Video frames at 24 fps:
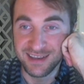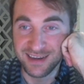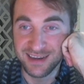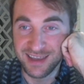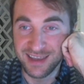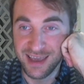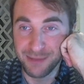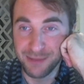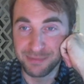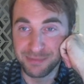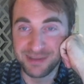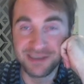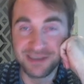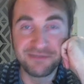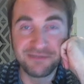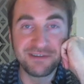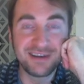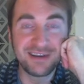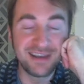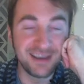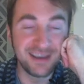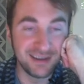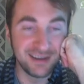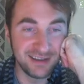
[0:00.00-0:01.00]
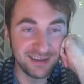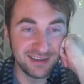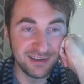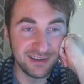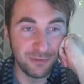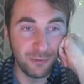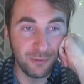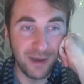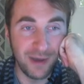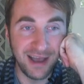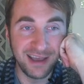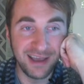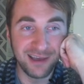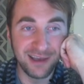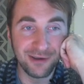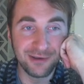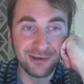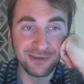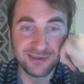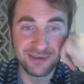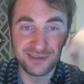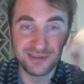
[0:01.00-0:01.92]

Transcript: captivity and in the wild.